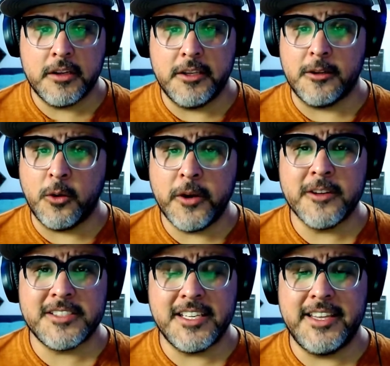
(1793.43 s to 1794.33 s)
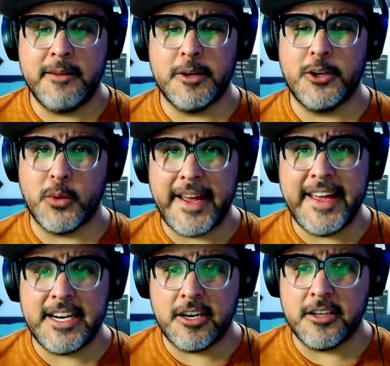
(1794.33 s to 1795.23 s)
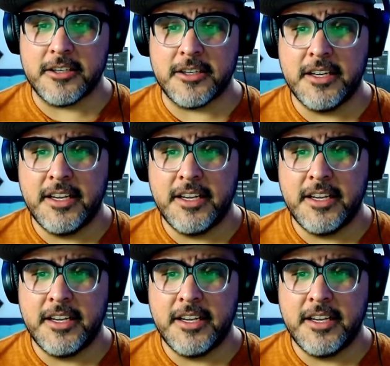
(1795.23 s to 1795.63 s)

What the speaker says: Their lawyer said they were gray in color,